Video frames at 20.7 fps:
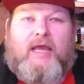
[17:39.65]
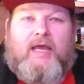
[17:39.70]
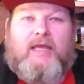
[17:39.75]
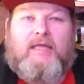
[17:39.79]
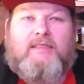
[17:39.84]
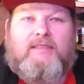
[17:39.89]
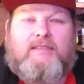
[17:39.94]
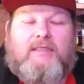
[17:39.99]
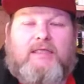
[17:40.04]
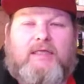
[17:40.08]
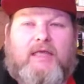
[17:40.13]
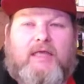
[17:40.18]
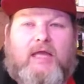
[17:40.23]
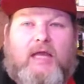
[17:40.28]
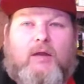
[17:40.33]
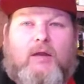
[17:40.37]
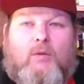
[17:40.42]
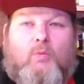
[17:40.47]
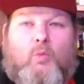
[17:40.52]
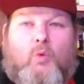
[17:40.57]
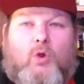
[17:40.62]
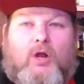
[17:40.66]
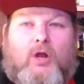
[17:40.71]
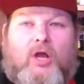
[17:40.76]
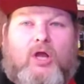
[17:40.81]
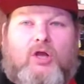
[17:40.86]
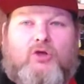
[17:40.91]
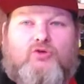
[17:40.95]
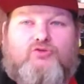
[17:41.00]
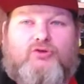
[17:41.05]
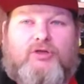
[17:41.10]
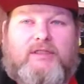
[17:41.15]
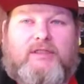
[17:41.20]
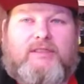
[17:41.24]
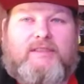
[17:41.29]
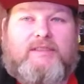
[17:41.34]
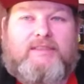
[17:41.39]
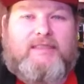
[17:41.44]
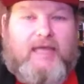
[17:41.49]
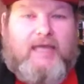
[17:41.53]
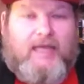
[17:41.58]
80 and
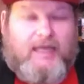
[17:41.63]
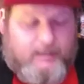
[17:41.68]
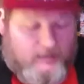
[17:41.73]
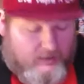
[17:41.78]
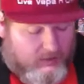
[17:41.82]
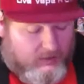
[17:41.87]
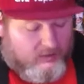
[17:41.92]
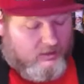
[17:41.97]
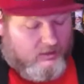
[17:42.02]
110.